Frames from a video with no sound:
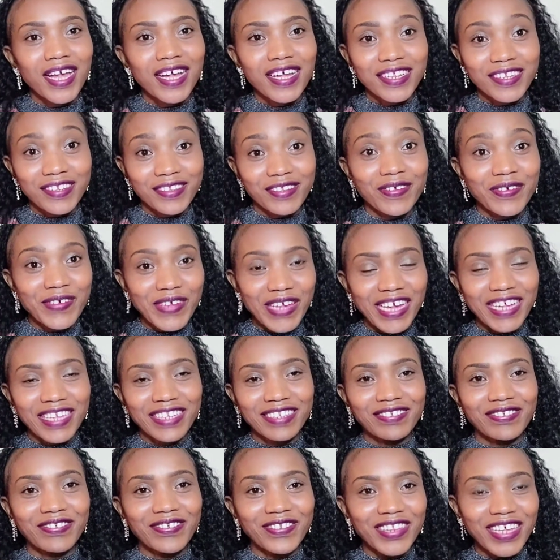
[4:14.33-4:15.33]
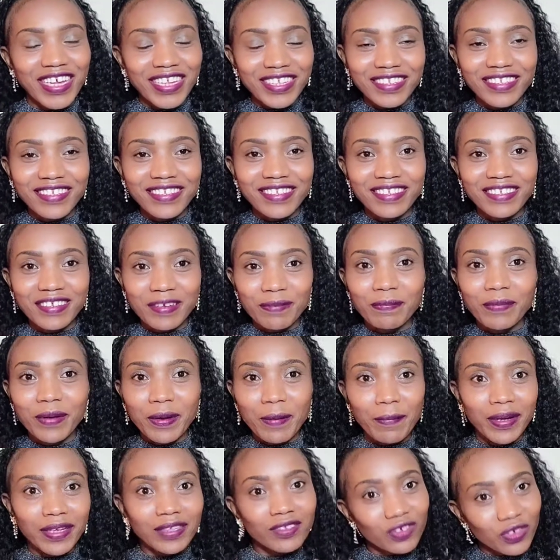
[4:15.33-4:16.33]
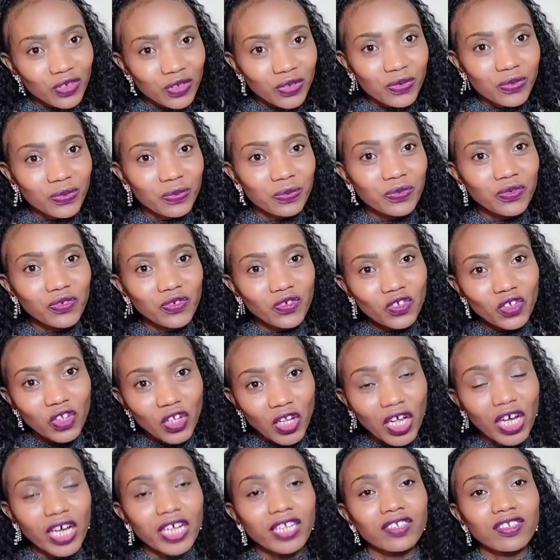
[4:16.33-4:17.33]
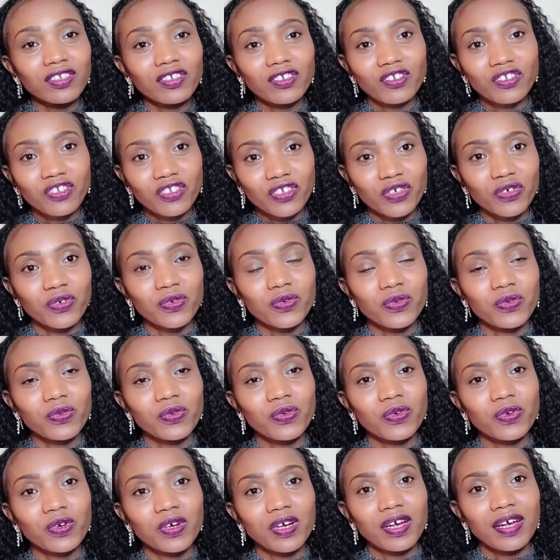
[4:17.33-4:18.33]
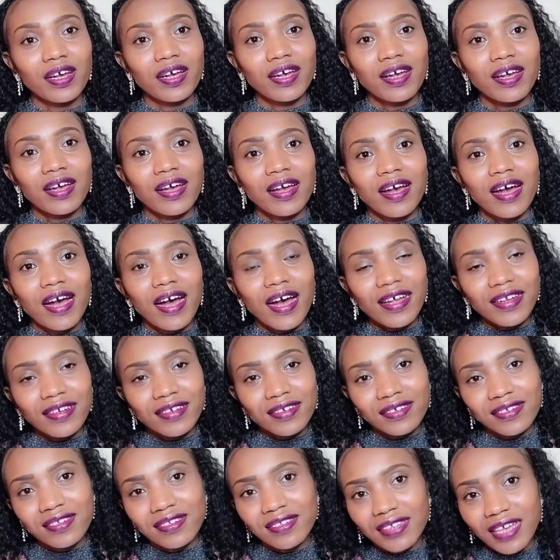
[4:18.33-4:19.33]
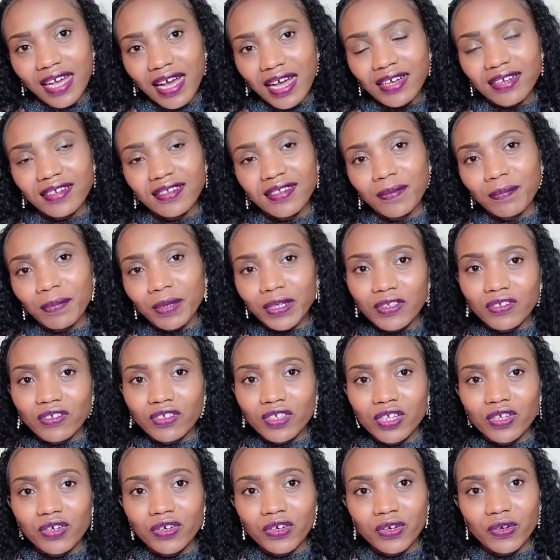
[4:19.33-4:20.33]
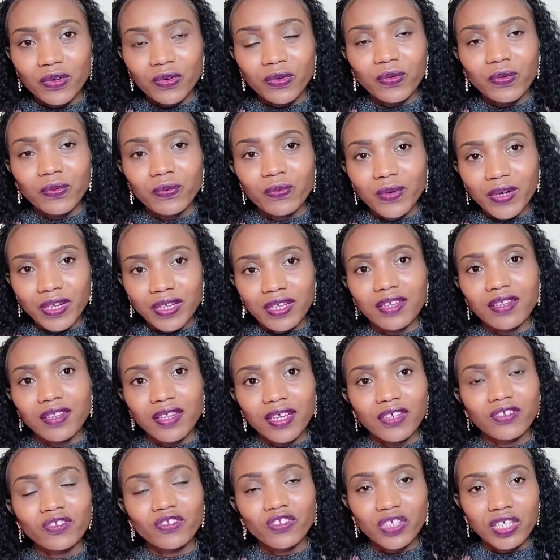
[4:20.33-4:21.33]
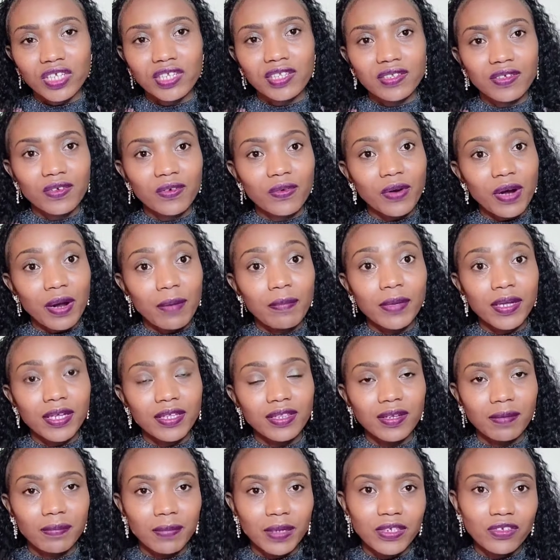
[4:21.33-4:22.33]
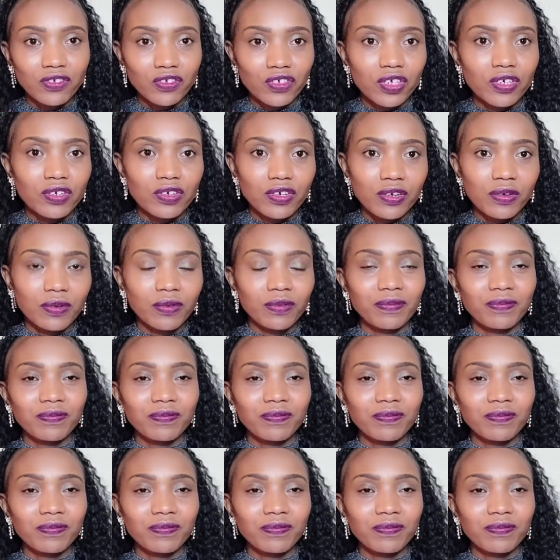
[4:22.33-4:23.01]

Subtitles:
So yeah, so that's tip number two. Learn to understand the material rather than just cramming the material.